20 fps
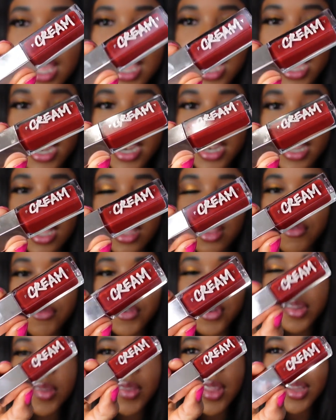And
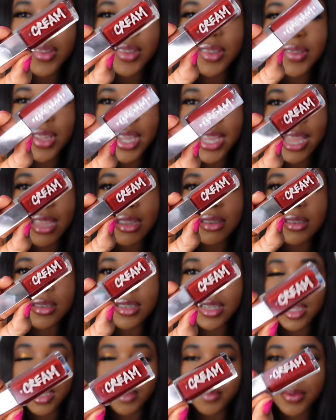Fruit Snackz is like a
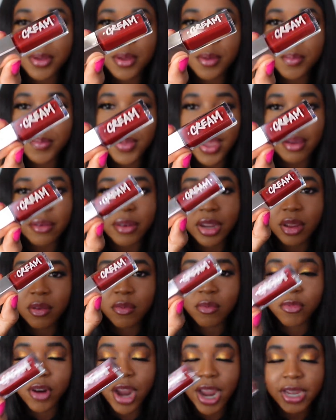deep berry
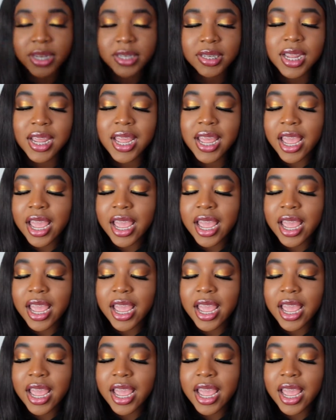red.